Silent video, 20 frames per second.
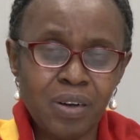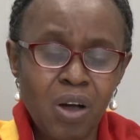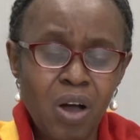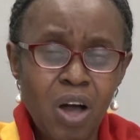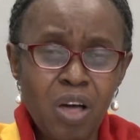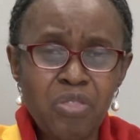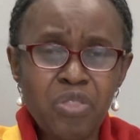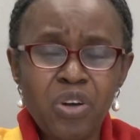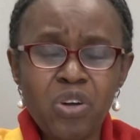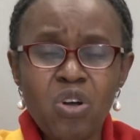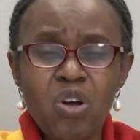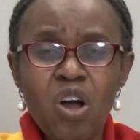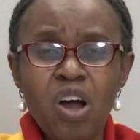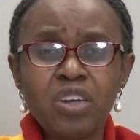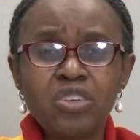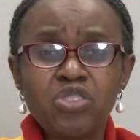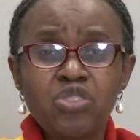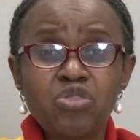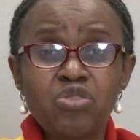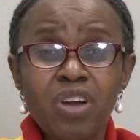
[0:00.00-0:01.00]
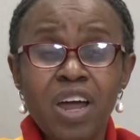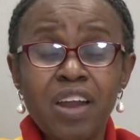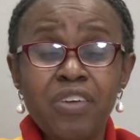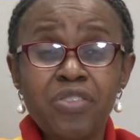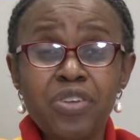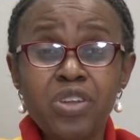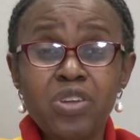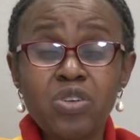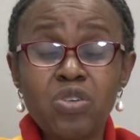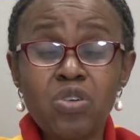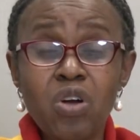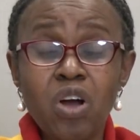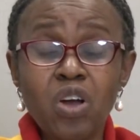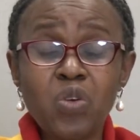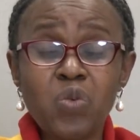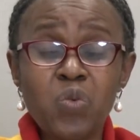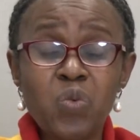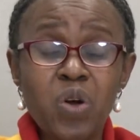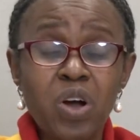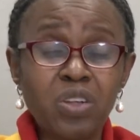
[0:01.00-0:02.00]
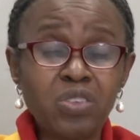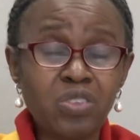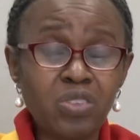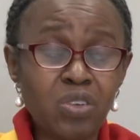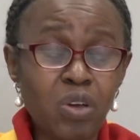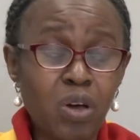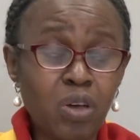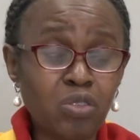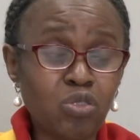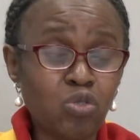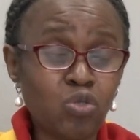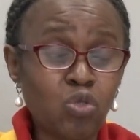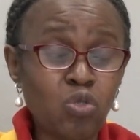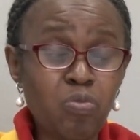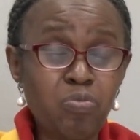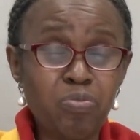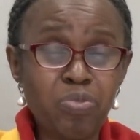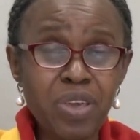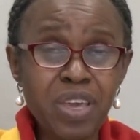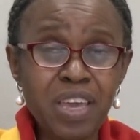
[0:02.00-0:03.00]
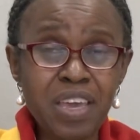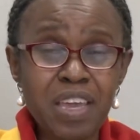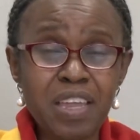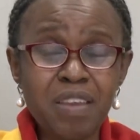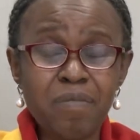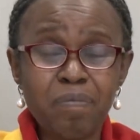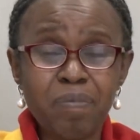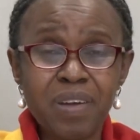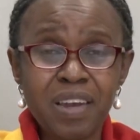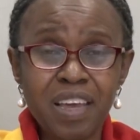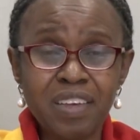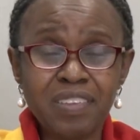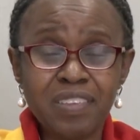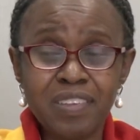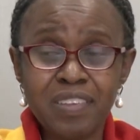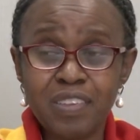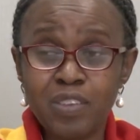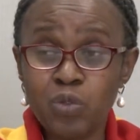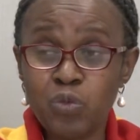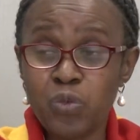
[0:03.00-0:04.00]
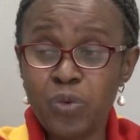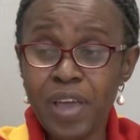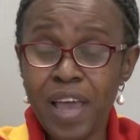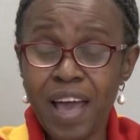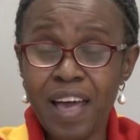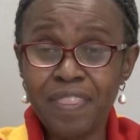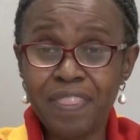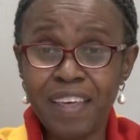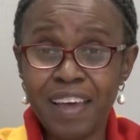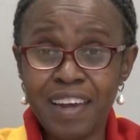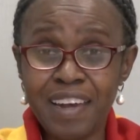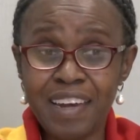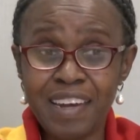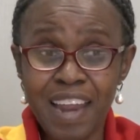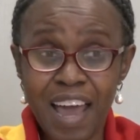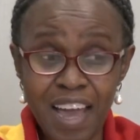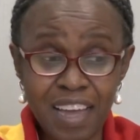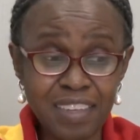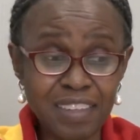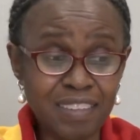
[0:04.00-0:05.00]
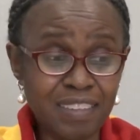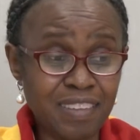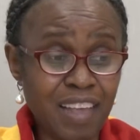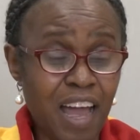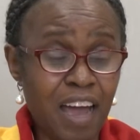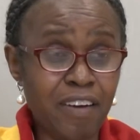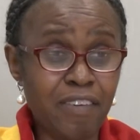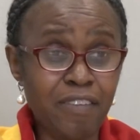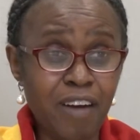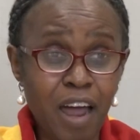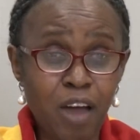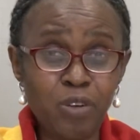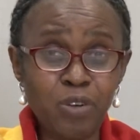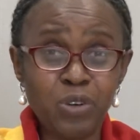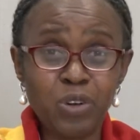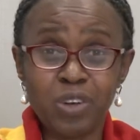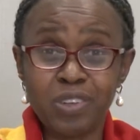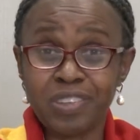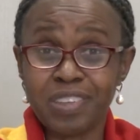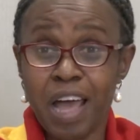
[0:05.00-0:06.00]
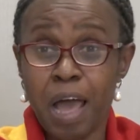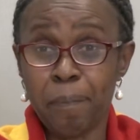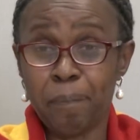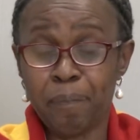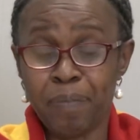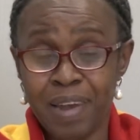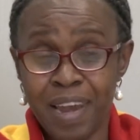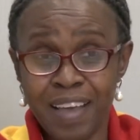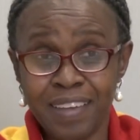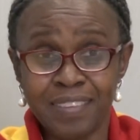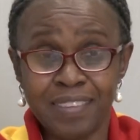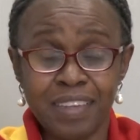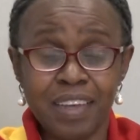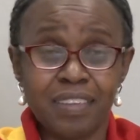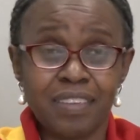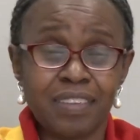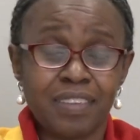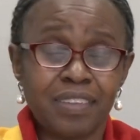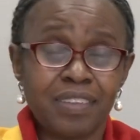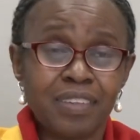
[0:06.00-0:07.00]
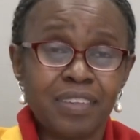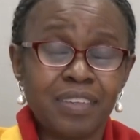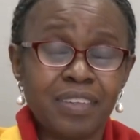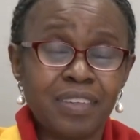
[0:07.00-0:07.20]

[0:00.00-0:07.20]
On the contrary, God wants us to be in places where the lines around us are pleasant.